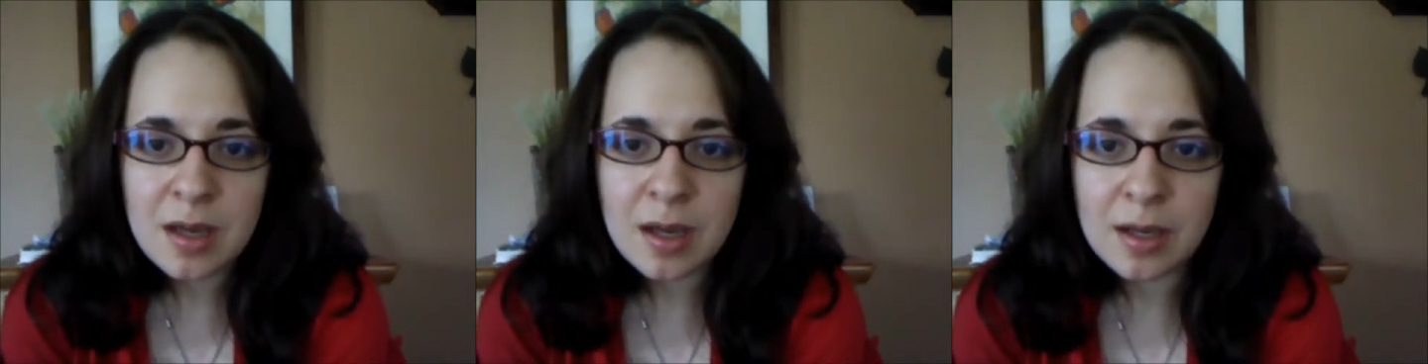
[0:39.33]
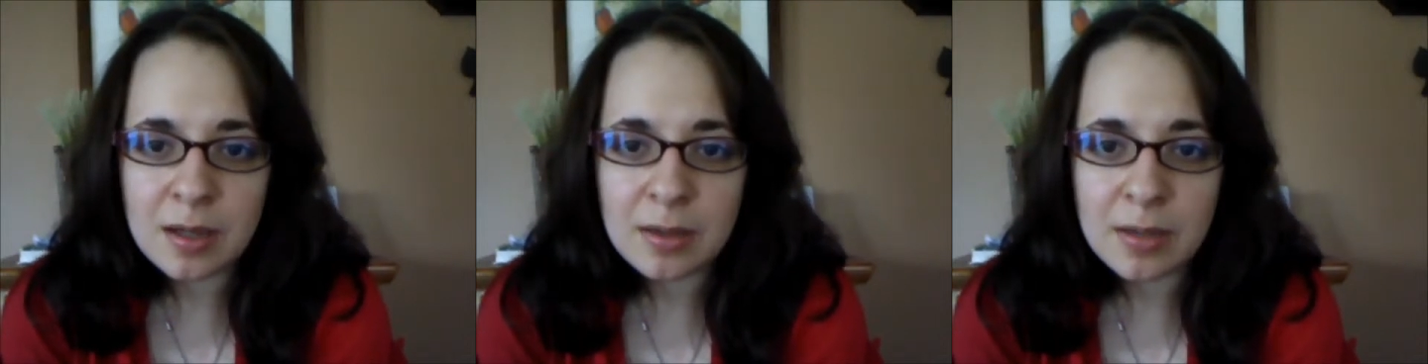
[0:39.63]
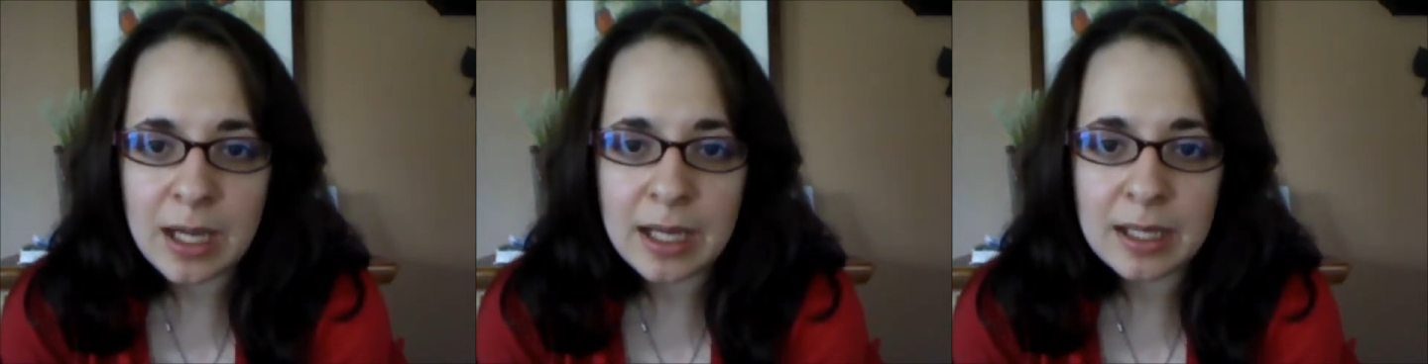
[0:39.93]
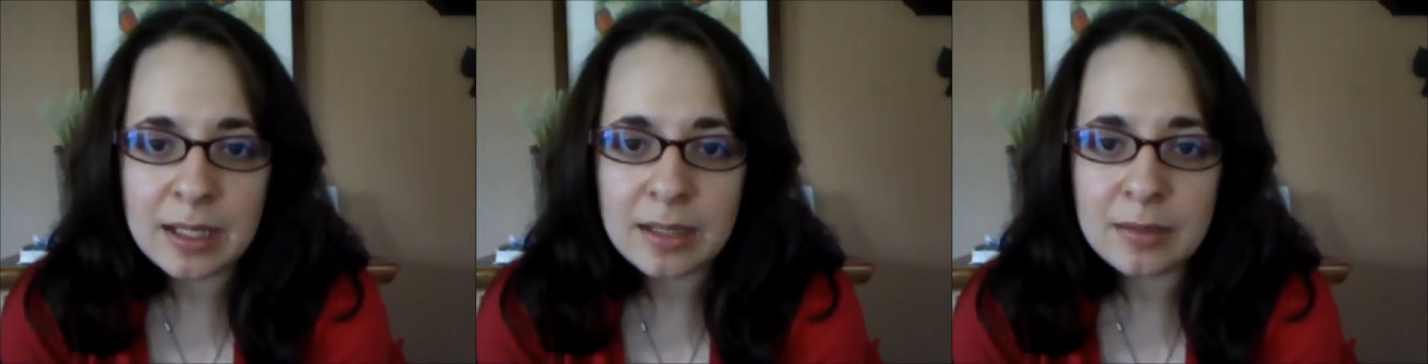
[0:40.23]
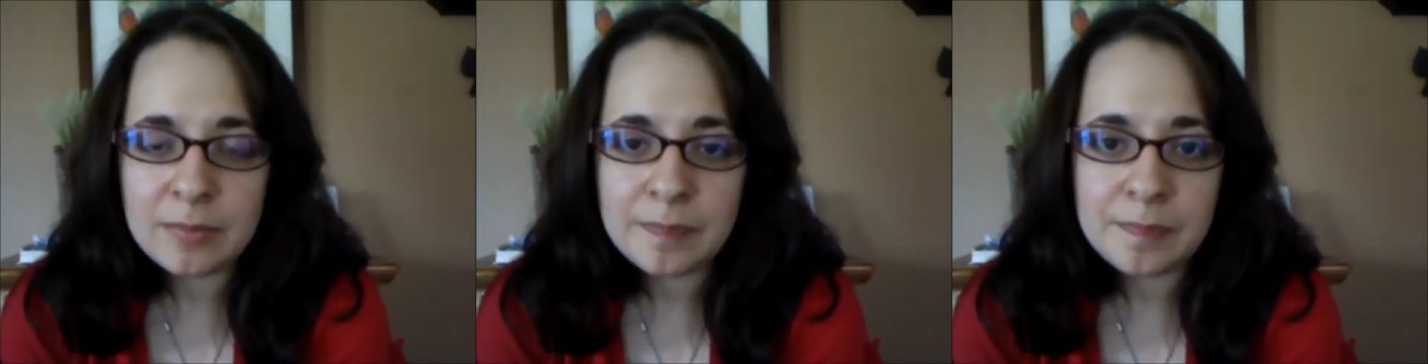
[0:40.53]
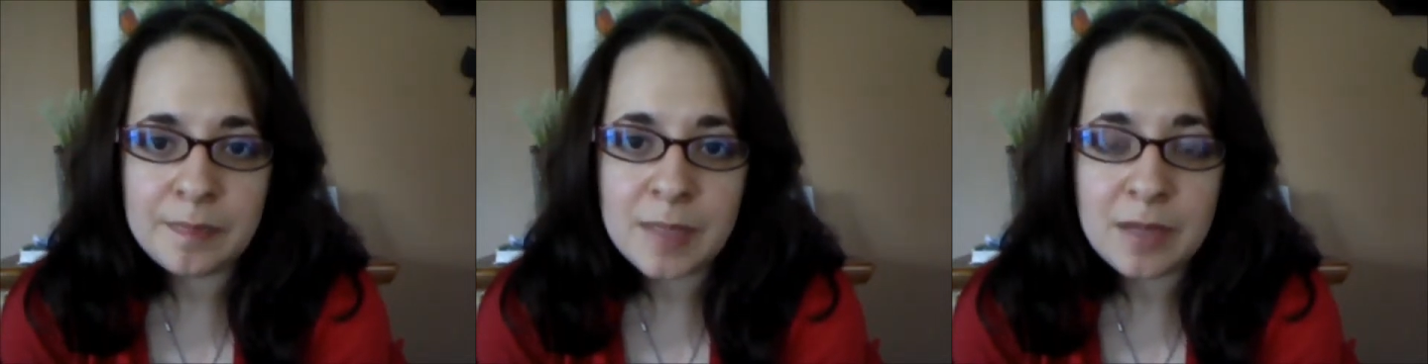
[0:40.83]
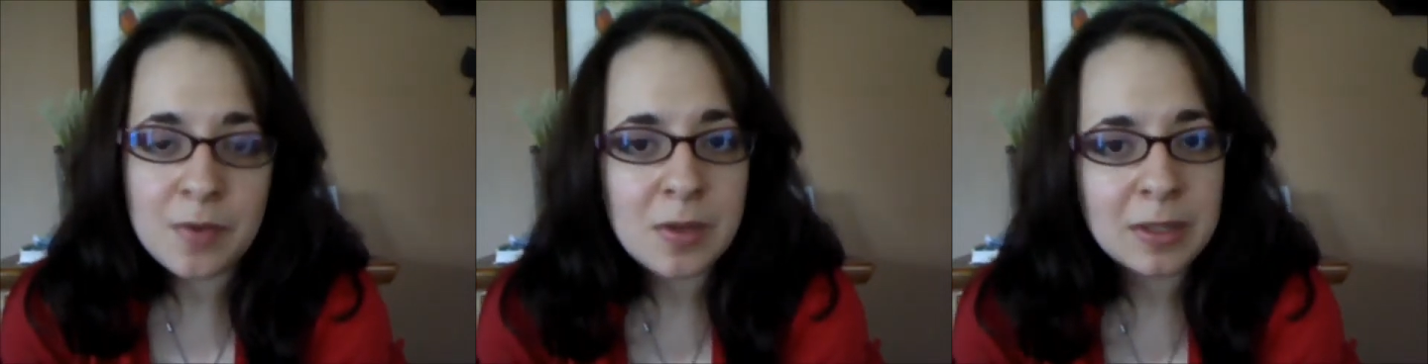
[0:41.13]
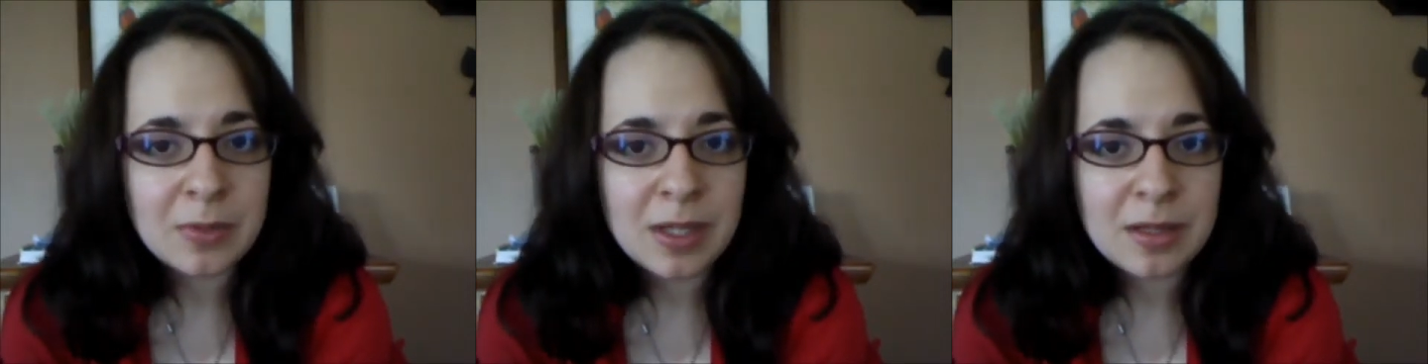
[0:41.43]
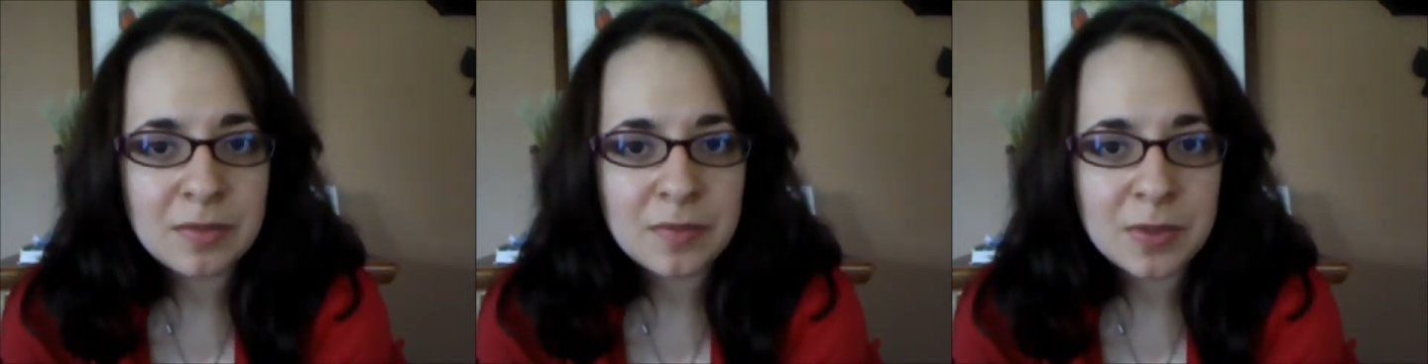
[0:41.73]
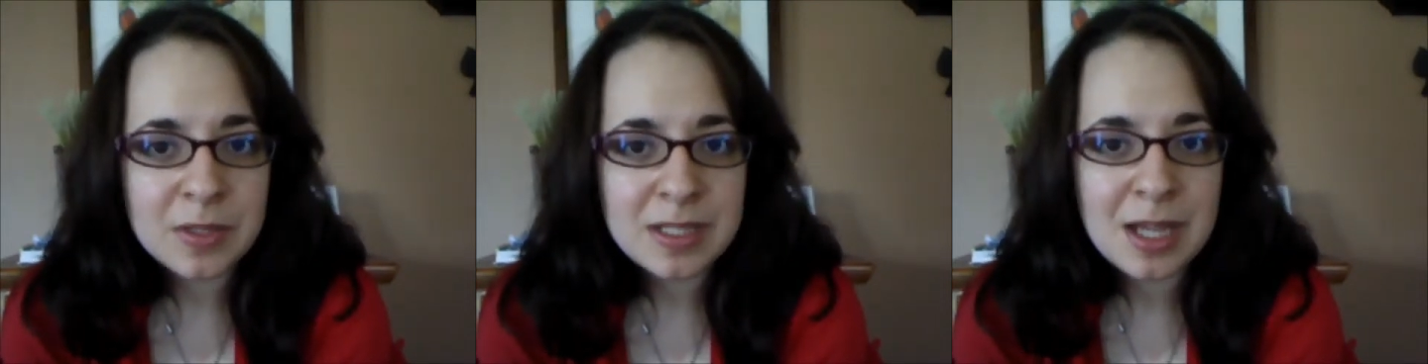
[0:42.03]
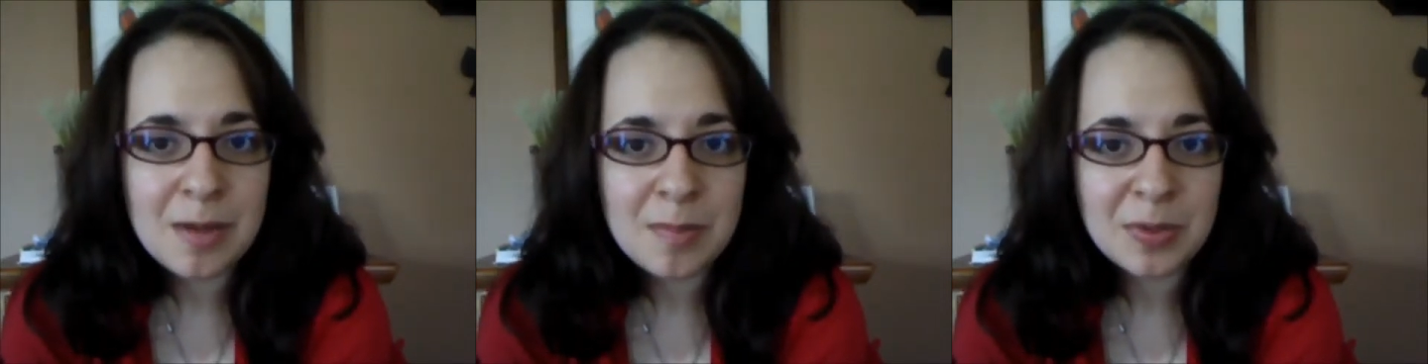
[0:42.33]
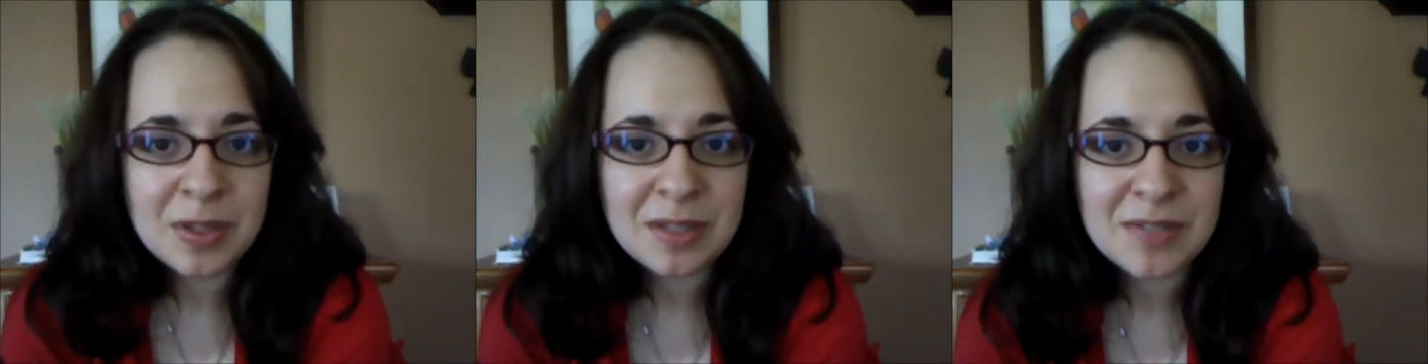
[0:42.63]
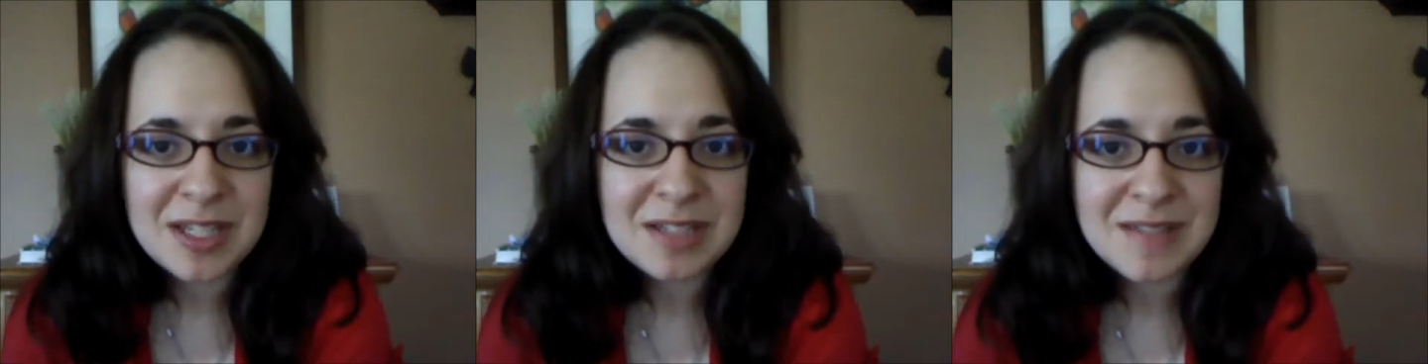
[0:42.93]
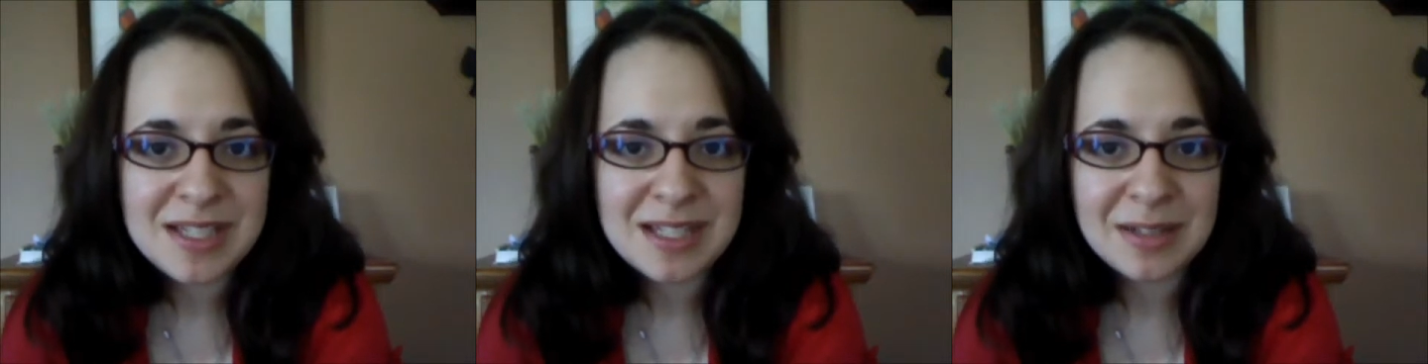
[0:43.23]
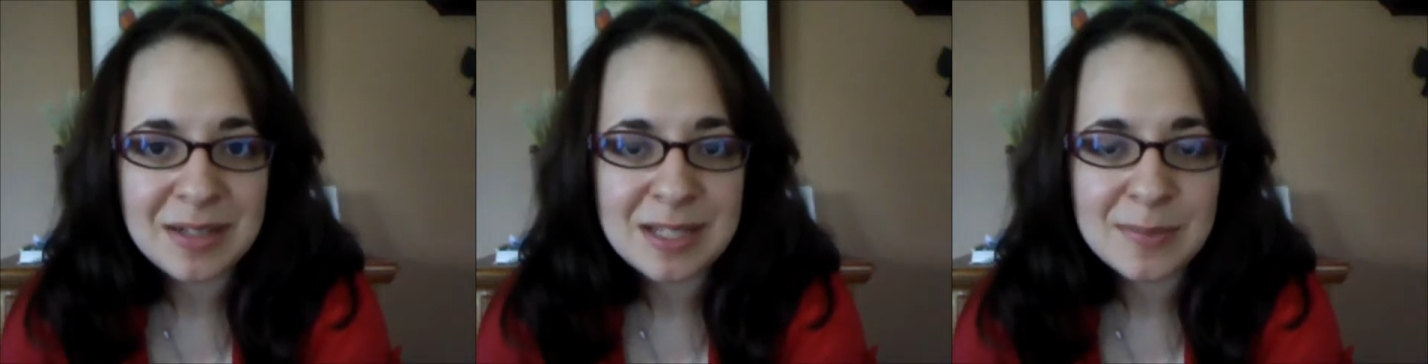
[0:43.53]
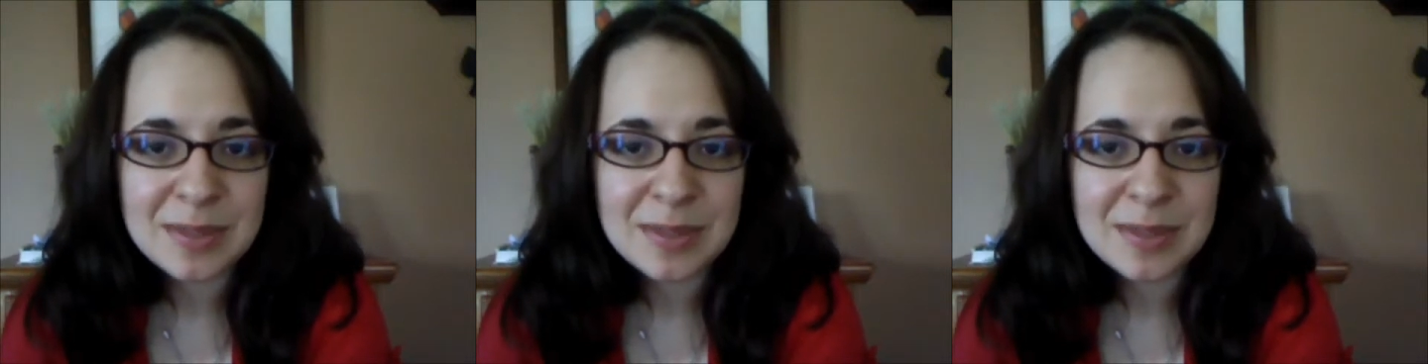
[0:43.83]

I have only read the first book of each of these series,